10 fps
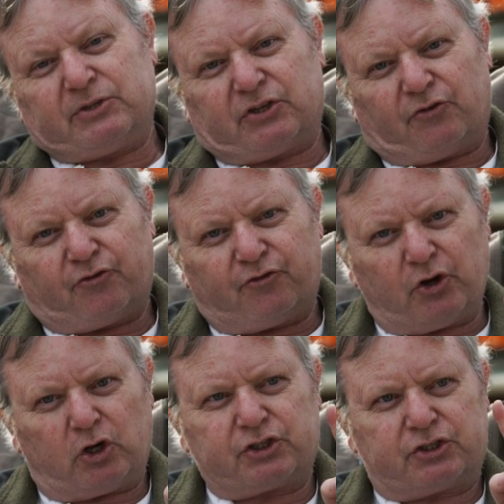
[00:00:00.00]
it was the
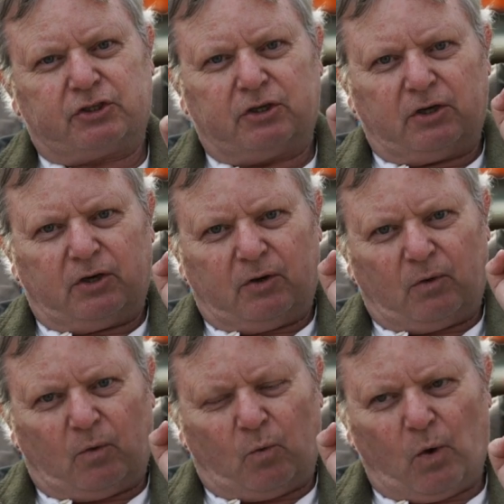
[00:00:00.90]
first
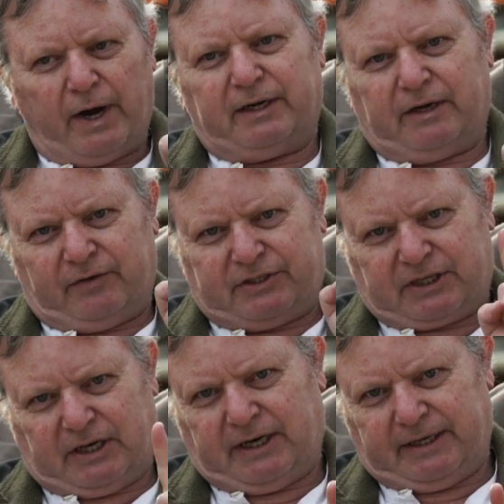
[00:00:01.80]
one of its
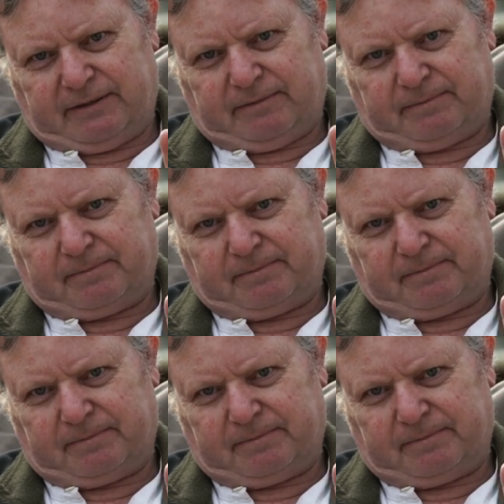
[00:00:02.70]
kind.